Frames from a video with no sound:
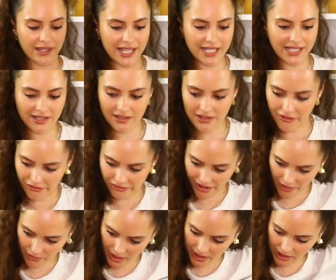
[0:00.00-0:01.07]
This is a
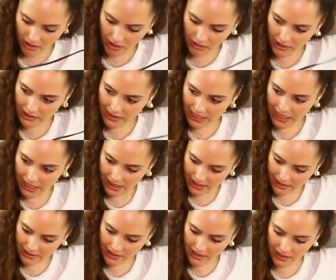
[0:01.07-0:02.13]
very long lead,
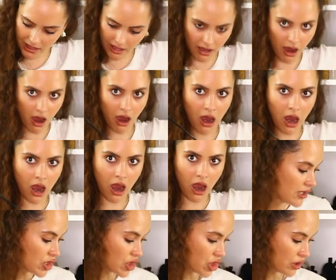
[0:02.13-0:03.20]
isn't it?
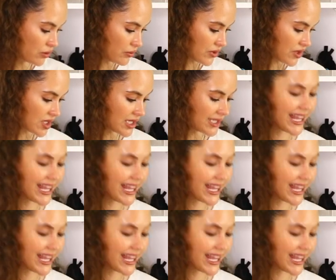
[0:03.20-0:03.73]
Shoes.